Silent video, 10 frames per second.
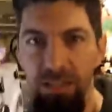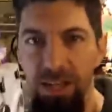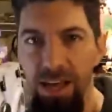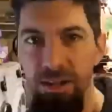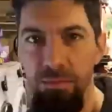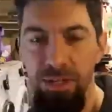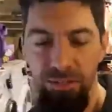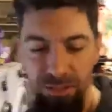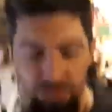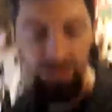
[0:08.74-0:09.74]
and had it mailed
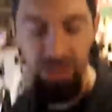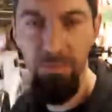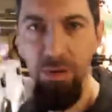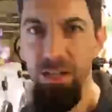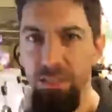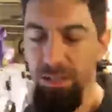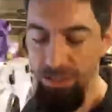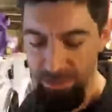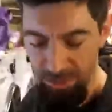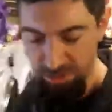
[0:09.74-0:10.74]
to me. I didn't buy it there.
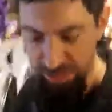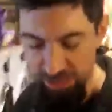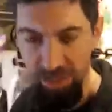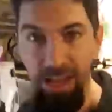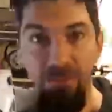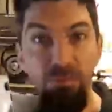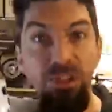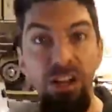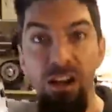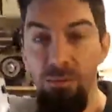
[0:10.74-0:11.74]
Anyways, I got it from
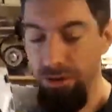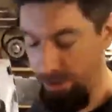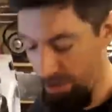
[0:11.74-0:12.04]
Chet Herbert.